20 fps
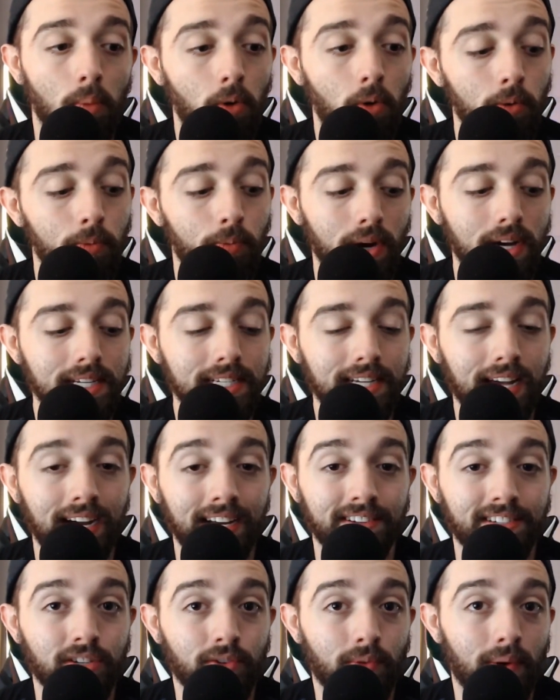Kobold Press
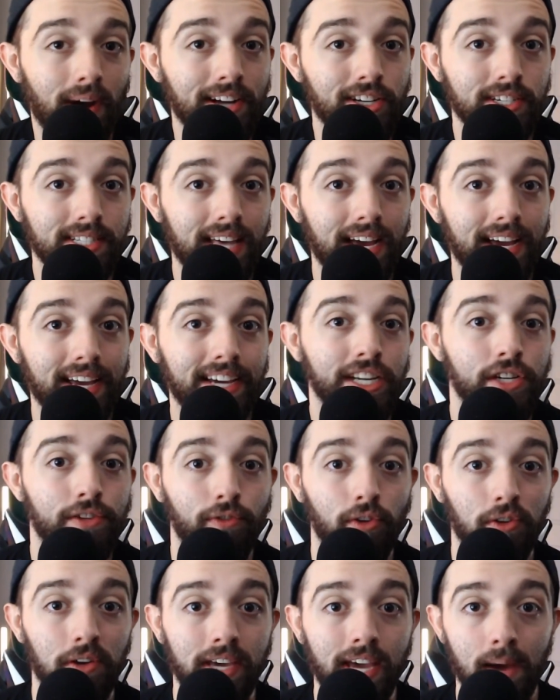kind of scratches that itch
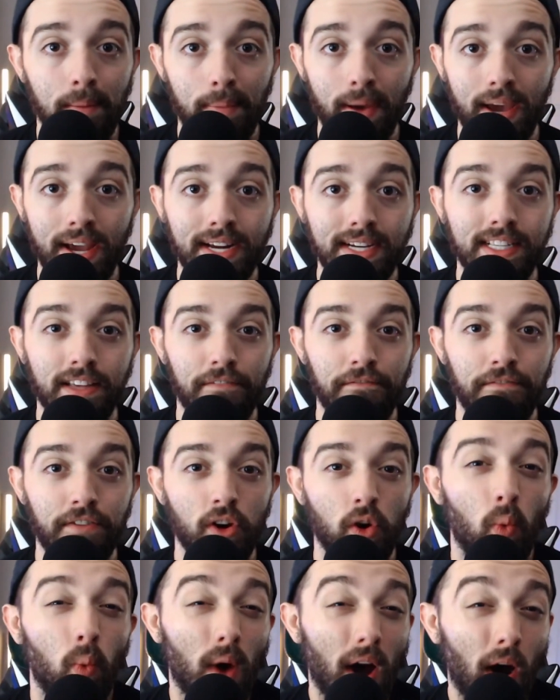for campaigns that
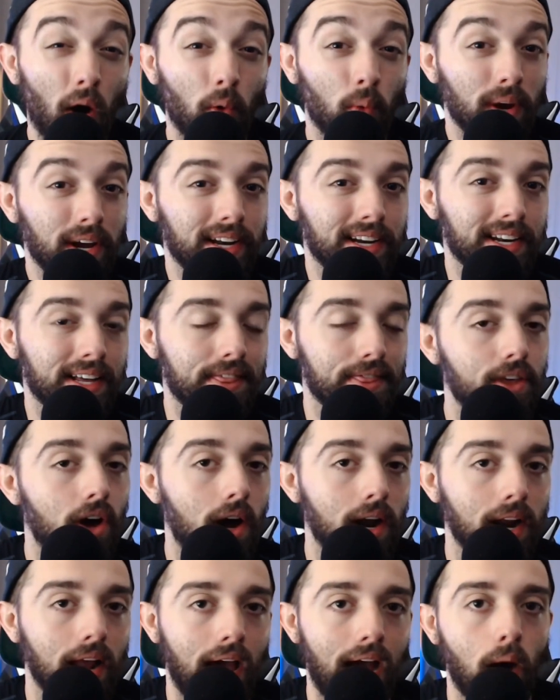feel well written and
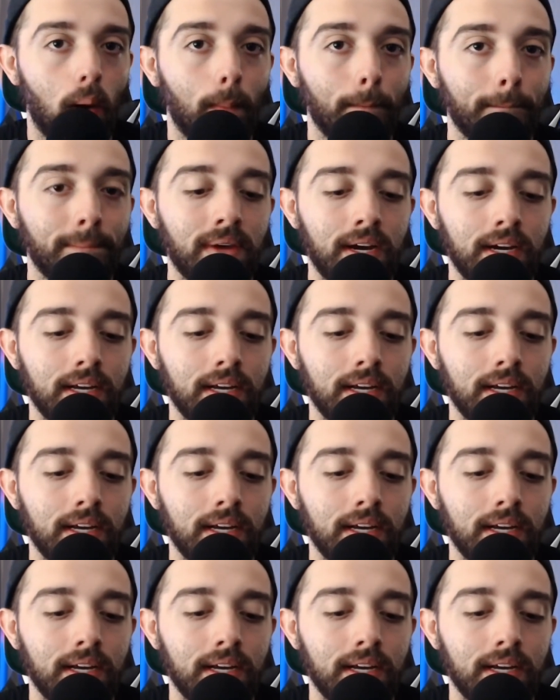thought out.